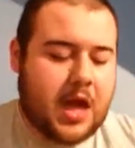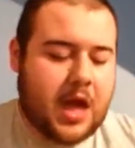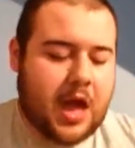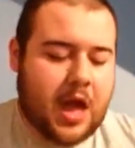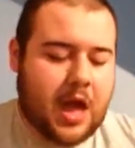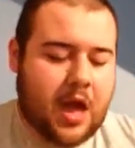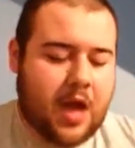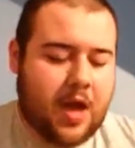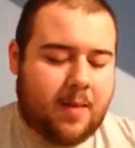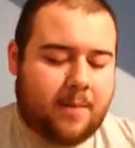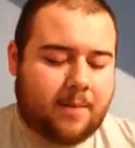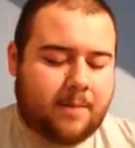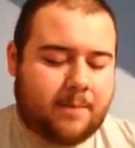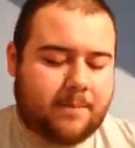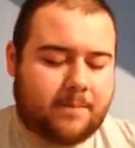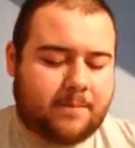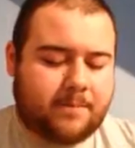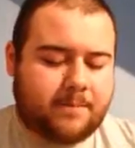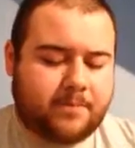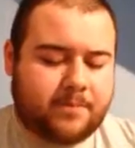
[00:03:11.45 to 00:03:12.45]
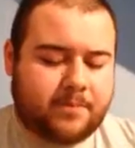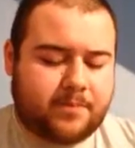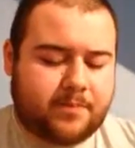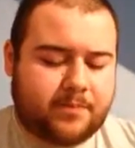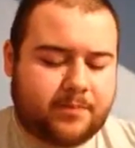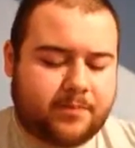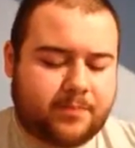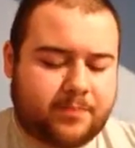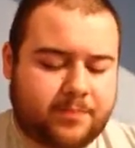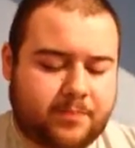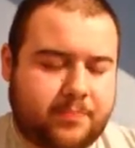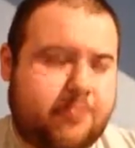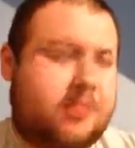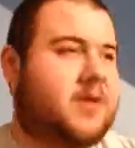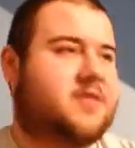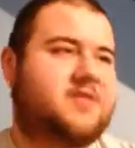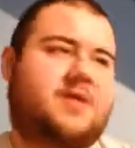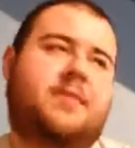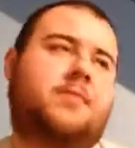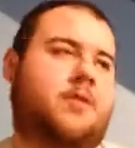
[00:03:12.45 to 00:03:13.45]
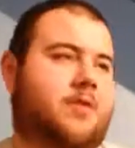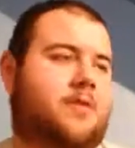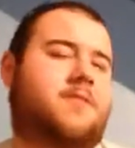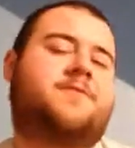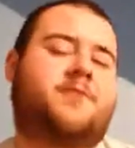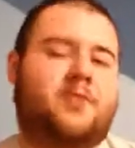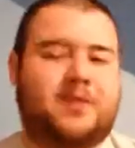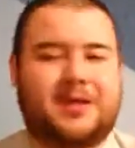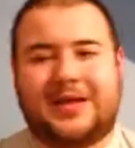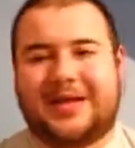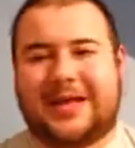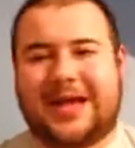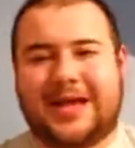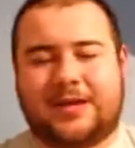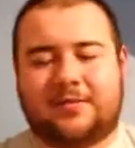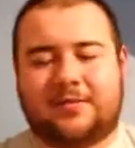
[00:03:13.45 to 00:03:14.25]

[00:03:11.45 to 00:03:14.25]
because I'm not fully